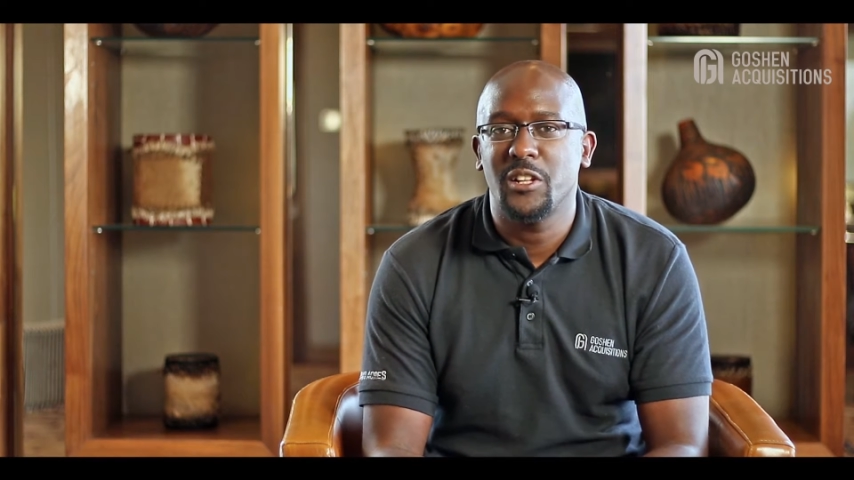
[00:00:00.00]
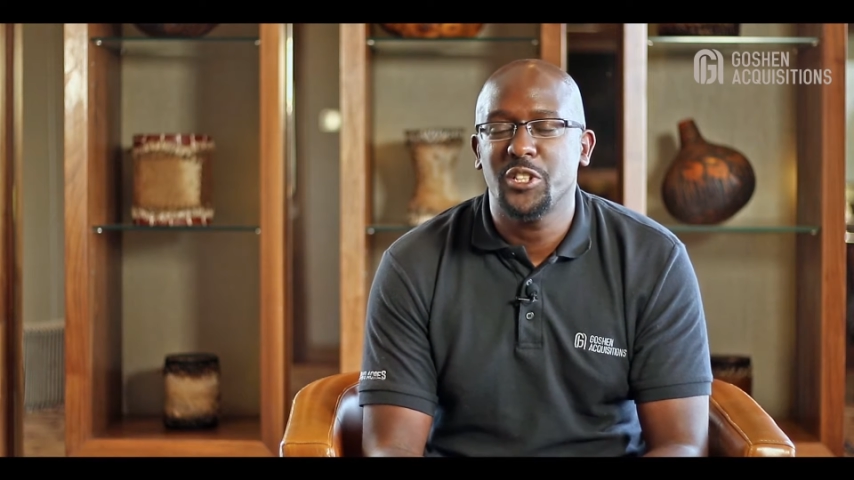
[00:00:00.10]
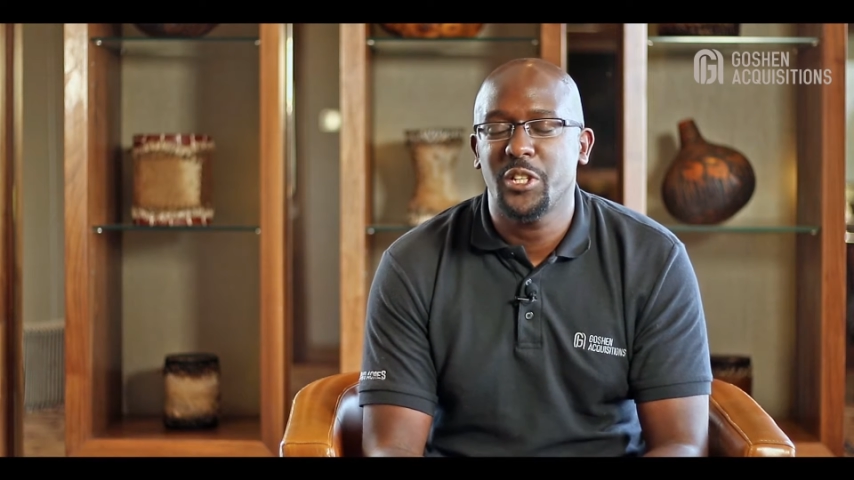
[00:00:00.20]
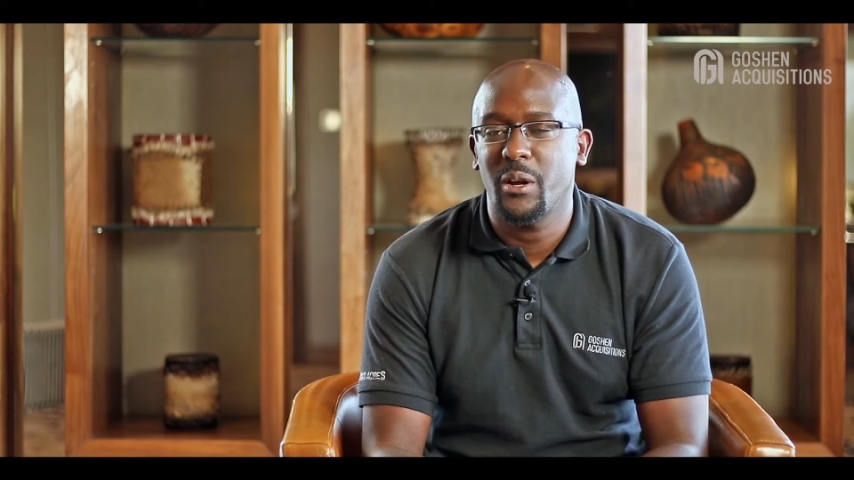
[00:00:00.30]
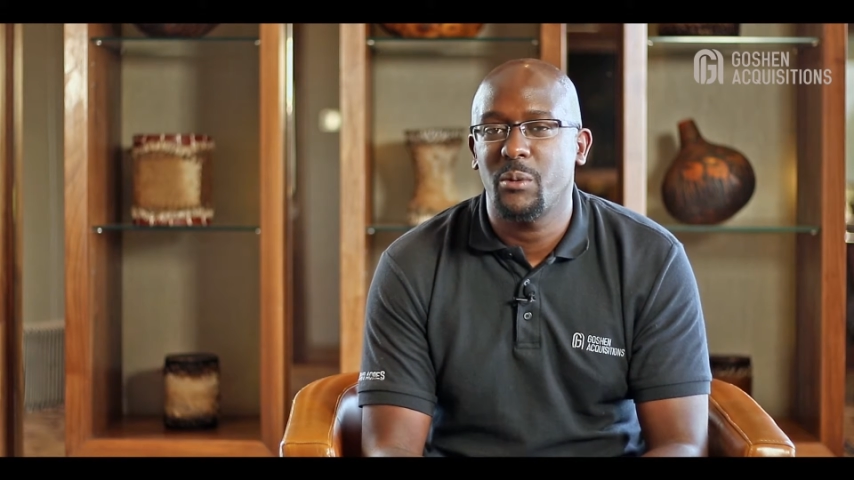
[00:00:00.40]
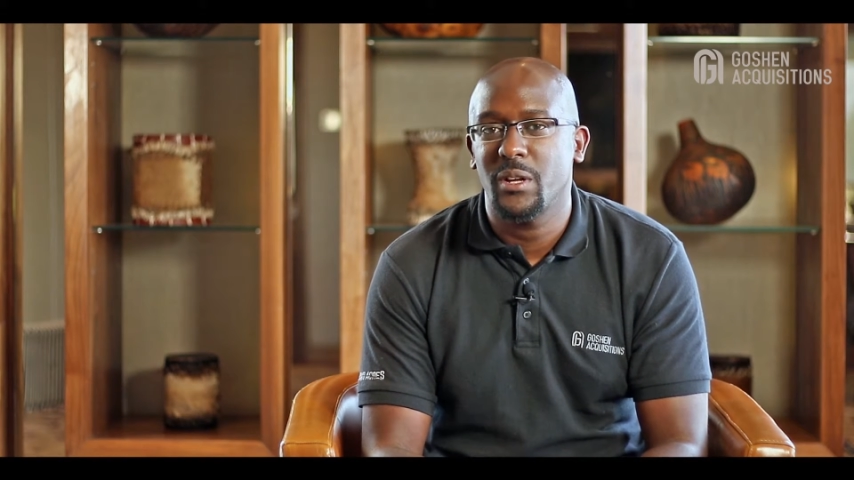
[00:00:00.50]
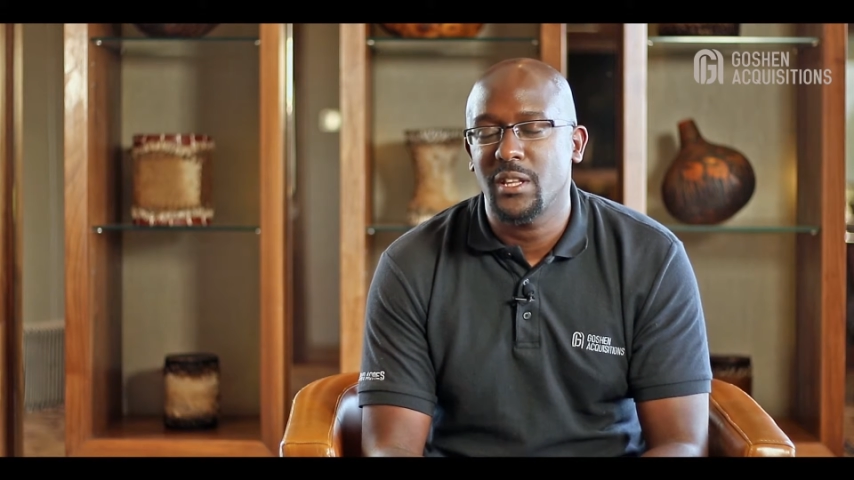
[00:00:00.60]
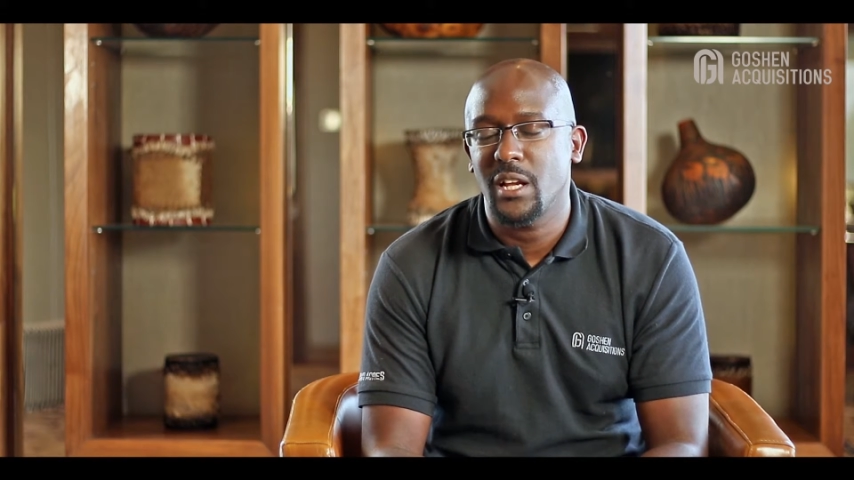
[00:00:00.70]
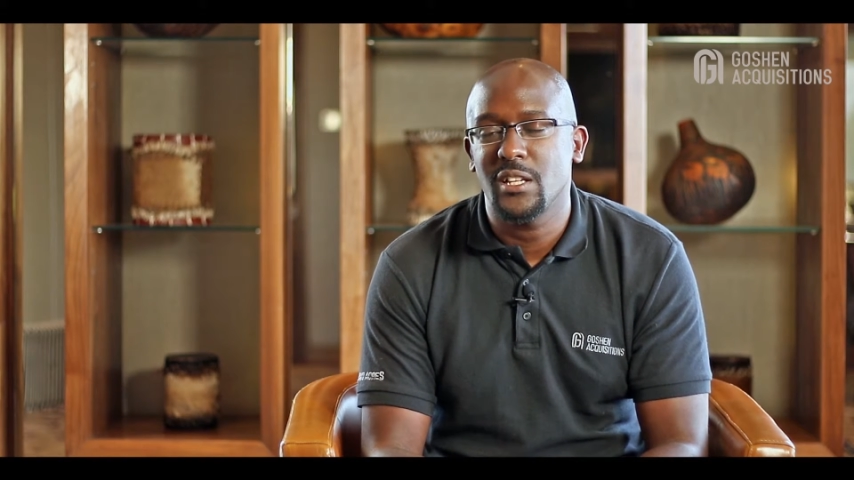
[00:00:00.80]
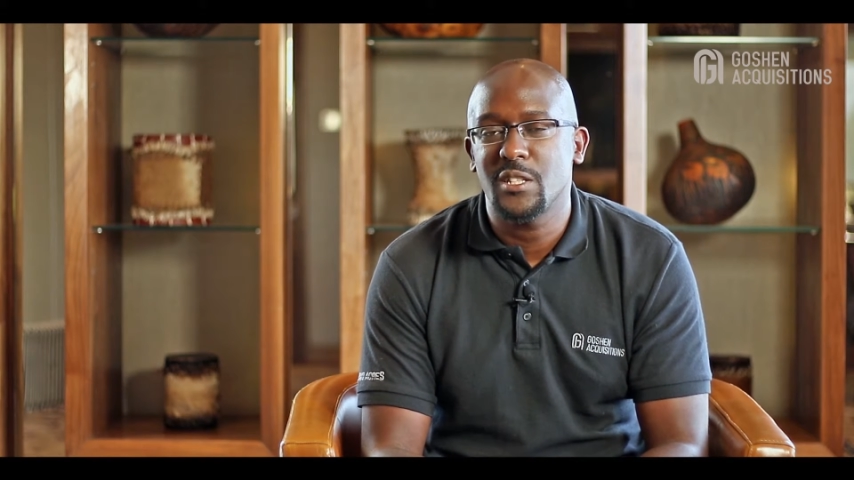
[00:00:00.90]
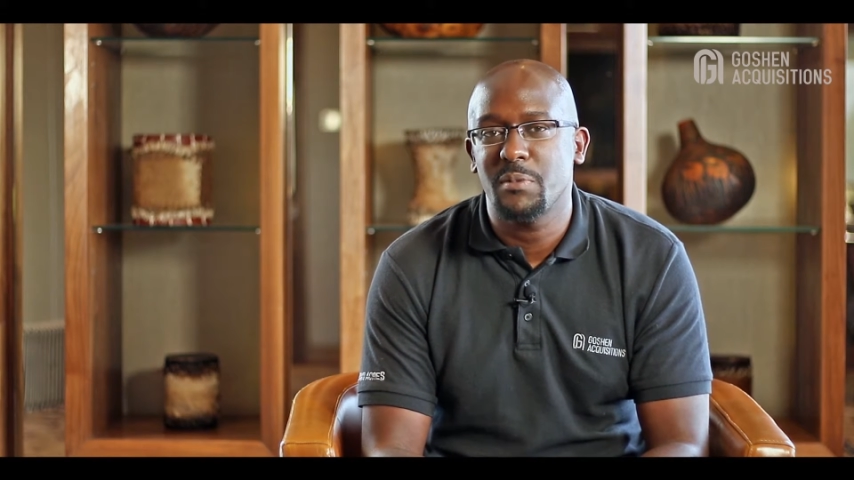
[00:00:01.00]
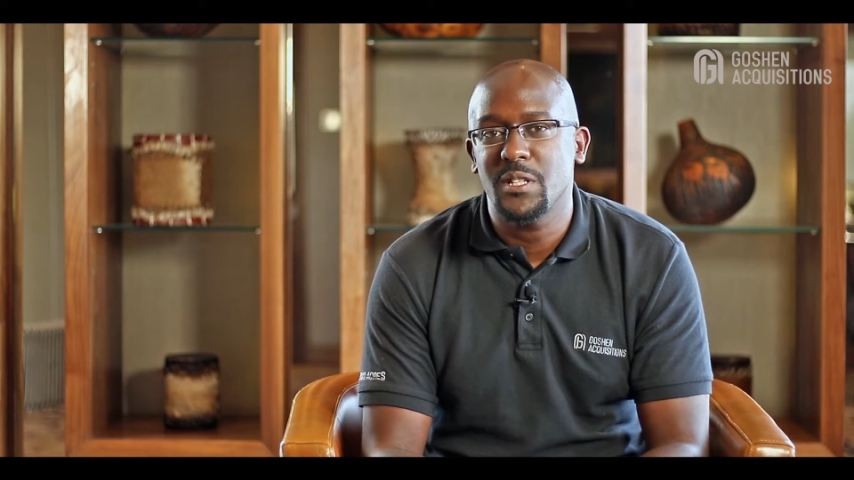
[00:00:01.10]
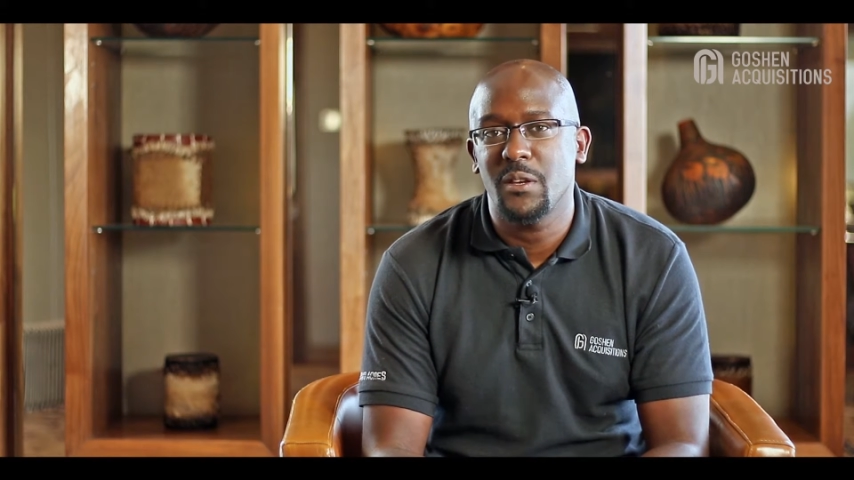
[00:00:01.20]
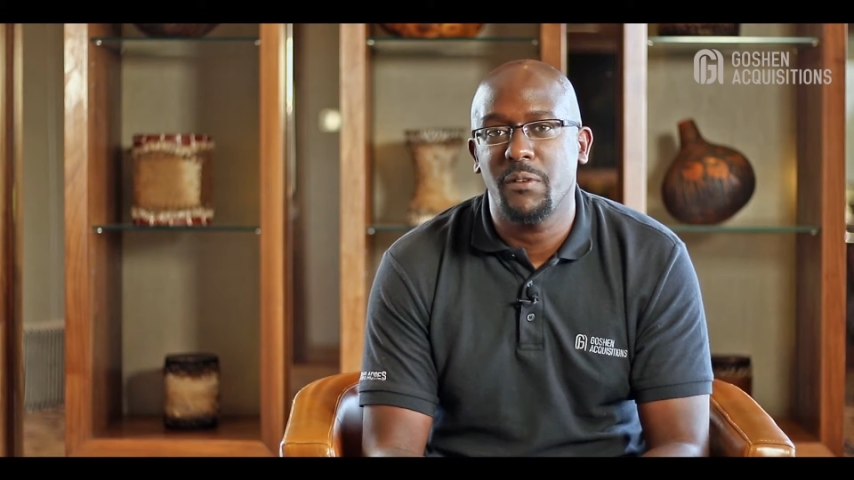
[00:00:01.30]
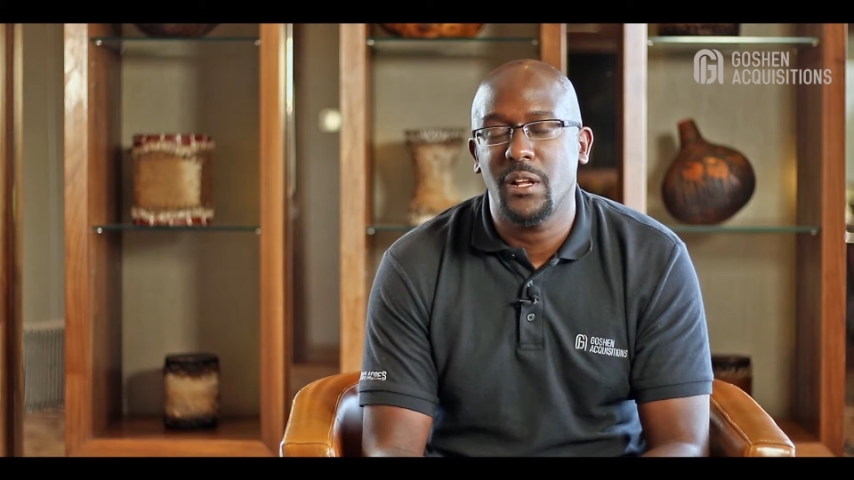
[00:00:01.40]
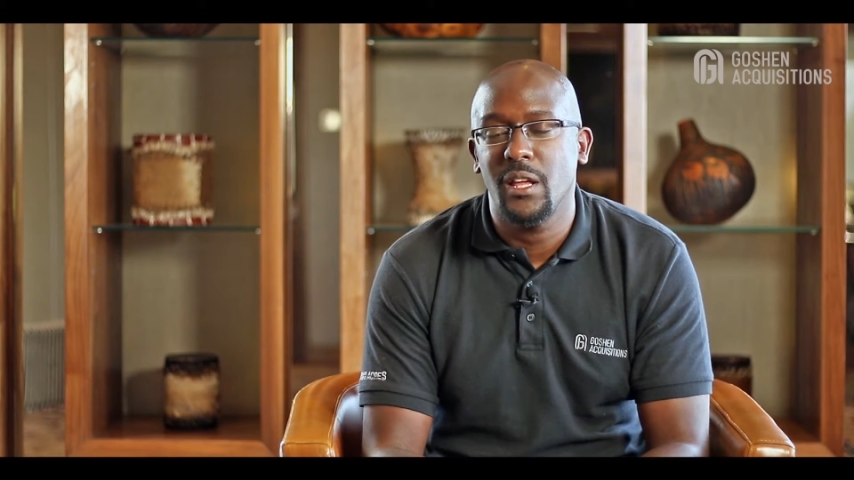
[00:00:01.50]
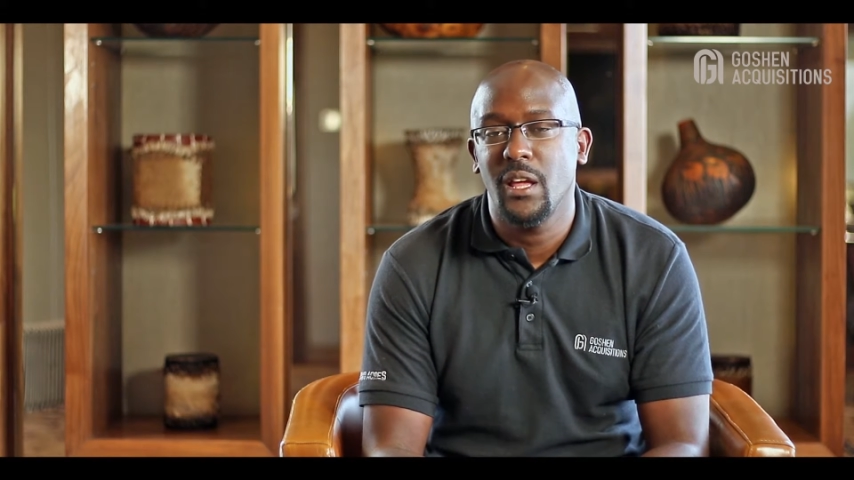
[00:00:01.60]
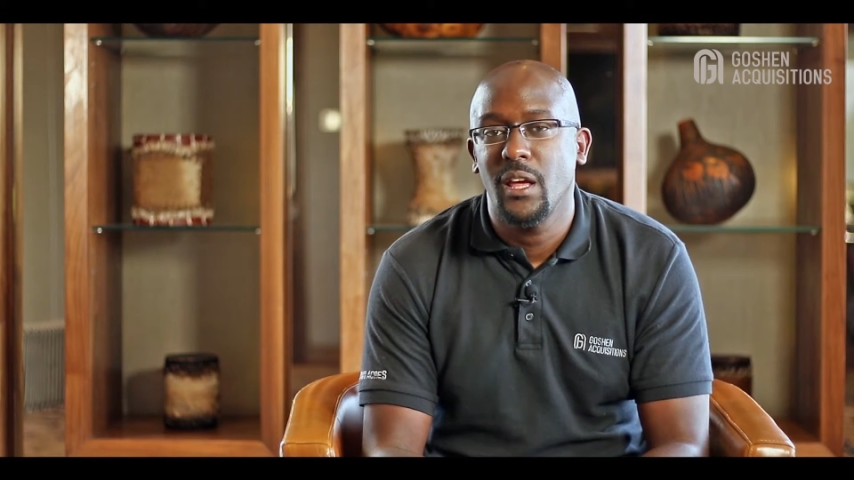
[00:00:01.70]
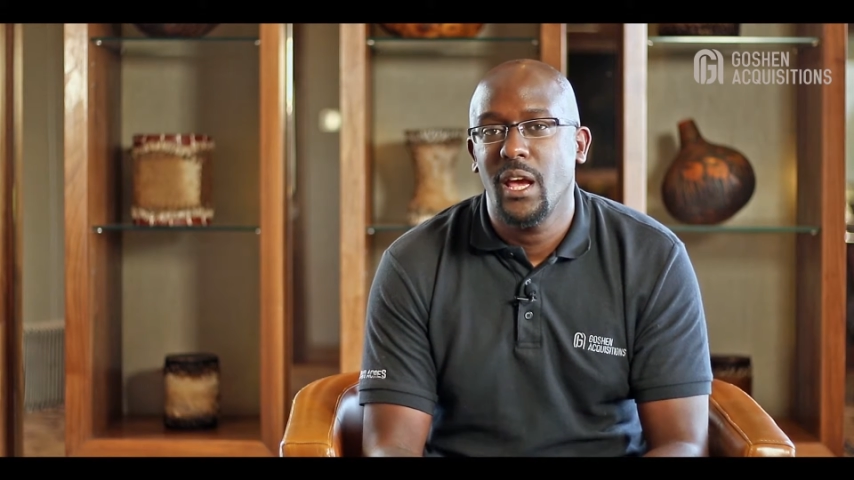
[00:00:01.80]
share what that is specifically